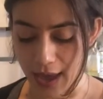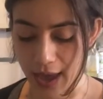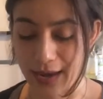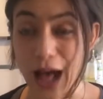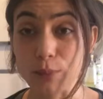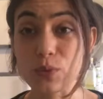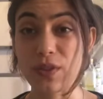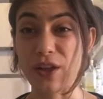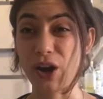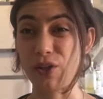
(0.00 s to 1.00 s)
and helps
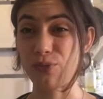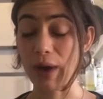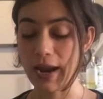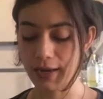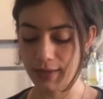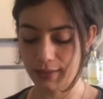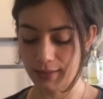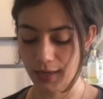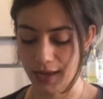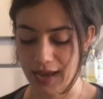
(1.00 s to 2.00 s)
with arthritis.